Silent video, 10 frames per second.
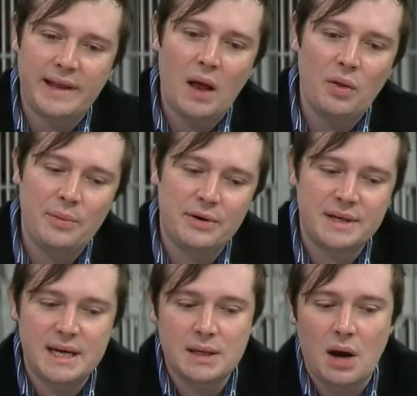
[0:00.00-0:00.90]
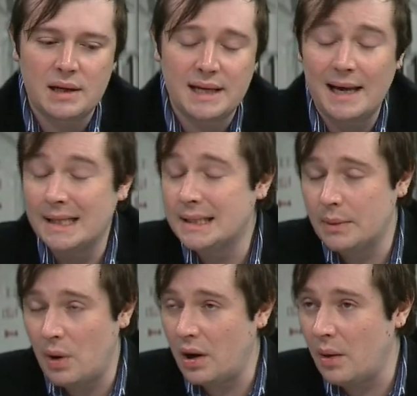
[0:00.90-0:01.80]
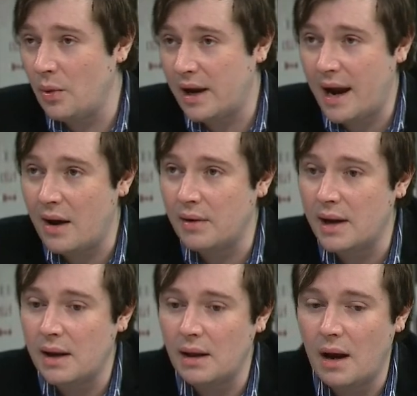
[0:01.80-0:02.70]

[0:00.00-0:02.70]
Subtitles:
tell them you're detoxing, at least in Montgomery County,